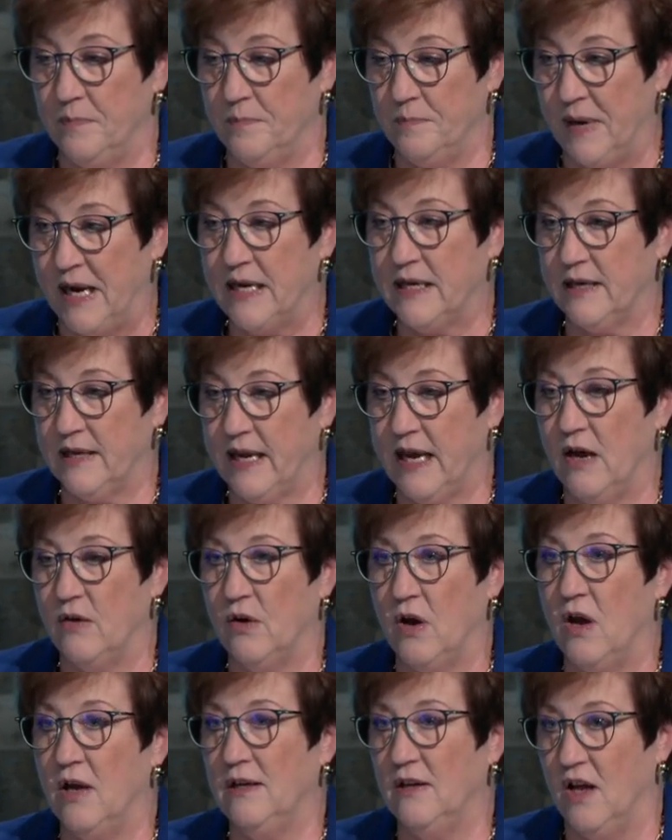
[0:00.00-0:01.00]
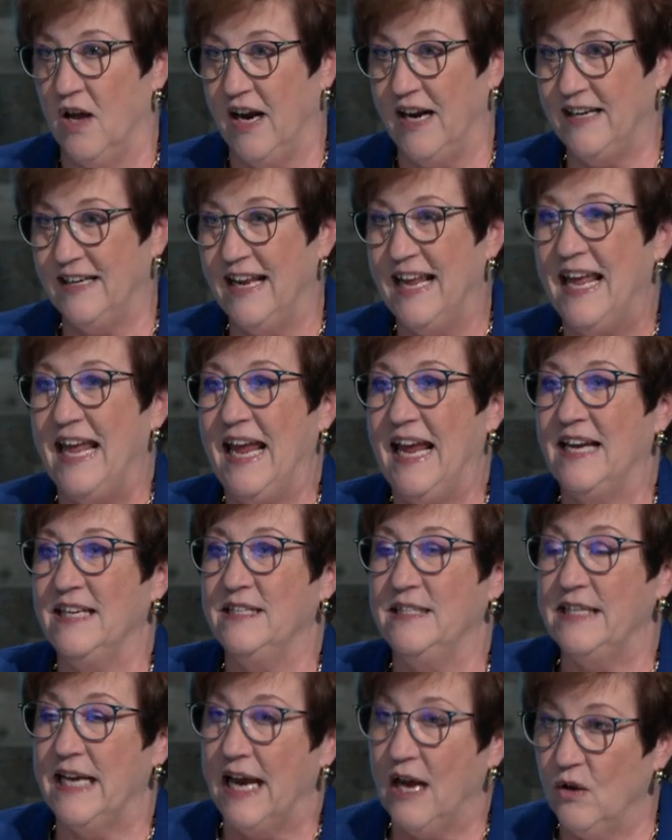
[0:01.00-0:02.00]
bank account online
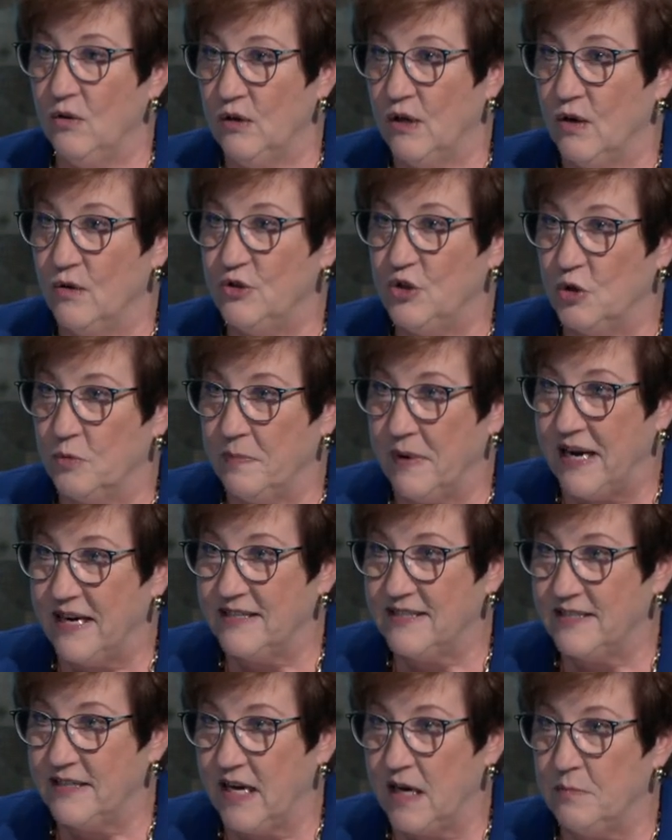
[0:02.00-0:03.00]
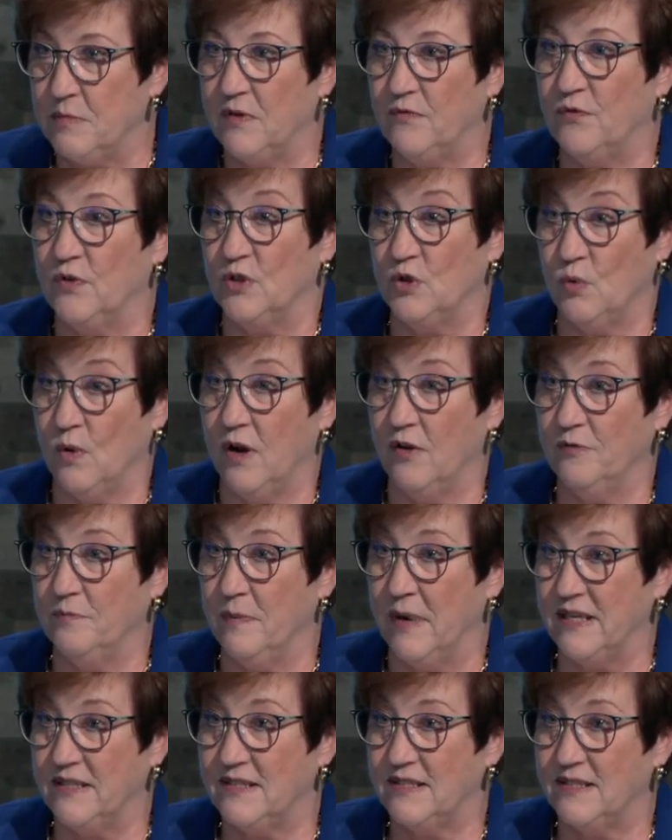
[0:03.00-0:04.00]
and download your bank statement for 12
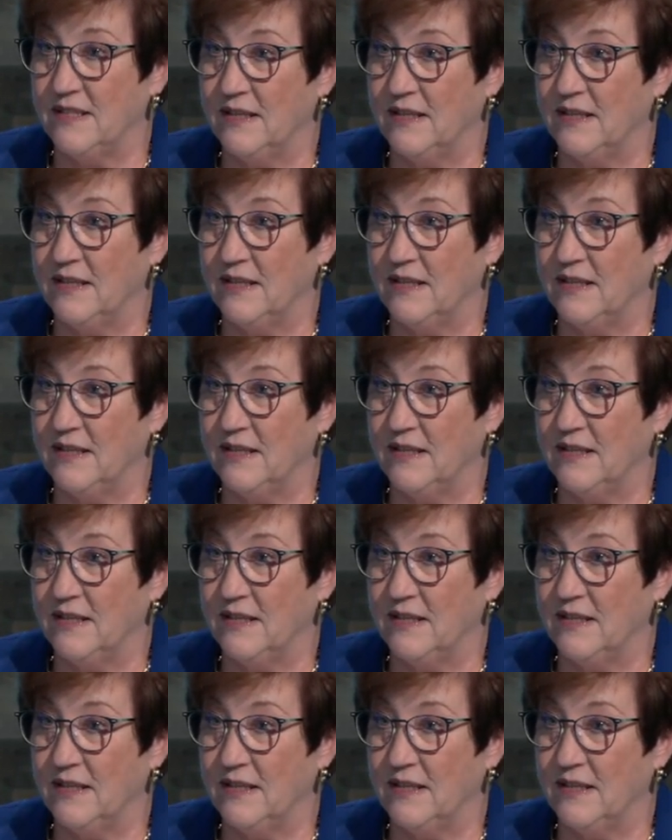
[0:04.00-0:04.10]
months.